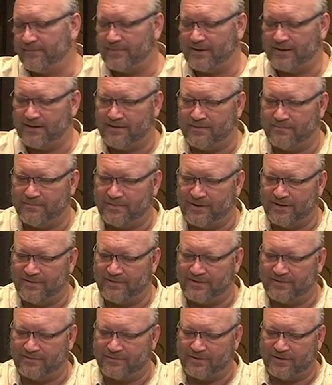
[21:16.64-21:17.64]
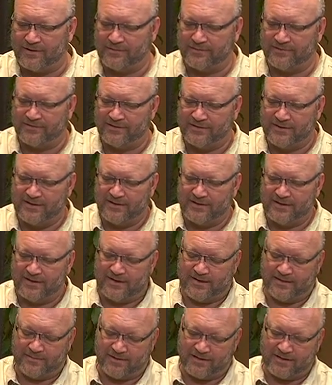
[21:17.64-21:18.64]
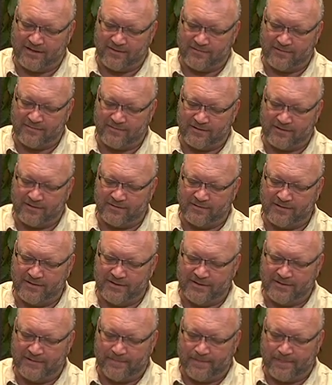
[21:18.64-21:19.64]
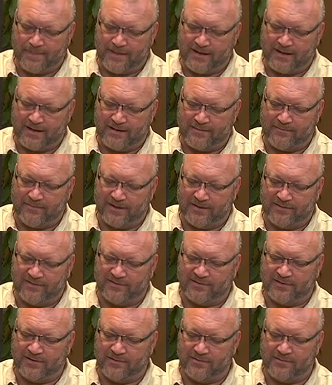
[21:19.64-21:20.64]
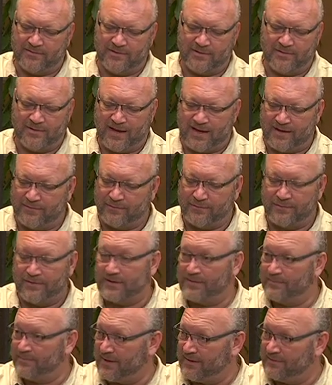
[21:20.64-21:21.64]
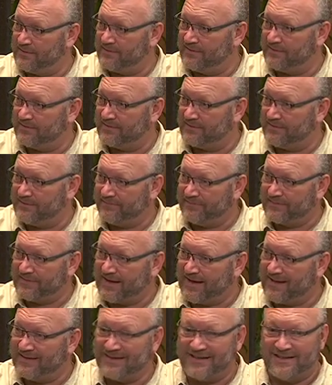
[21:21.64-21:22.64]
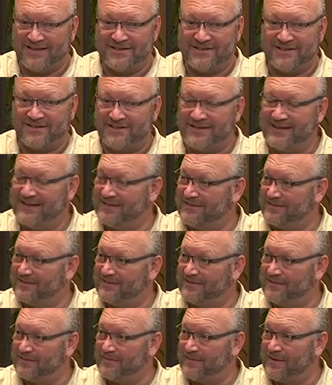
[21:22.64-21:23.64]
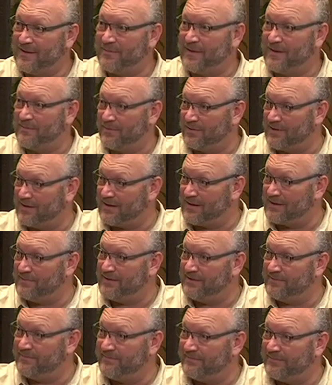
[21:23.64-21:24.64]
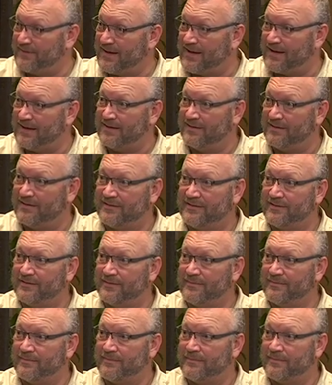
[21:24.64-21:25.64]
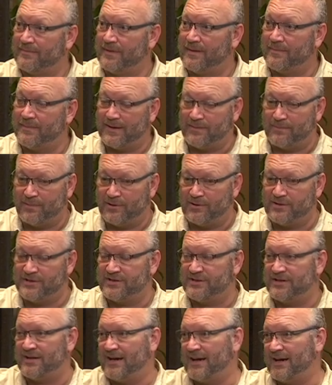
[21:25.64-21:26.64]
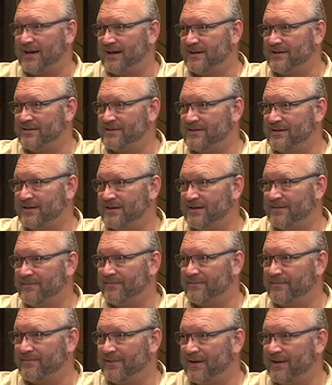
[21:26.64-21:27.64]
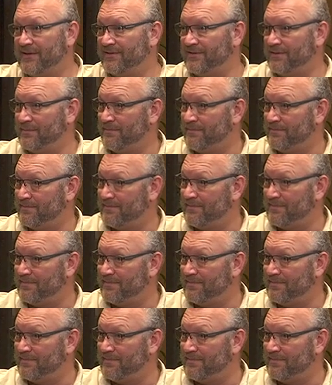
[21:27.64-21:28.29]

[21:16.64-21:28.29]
in previous roles and in my current role. And so you have all the components. I think it just needs a bit more alignment and a big push and some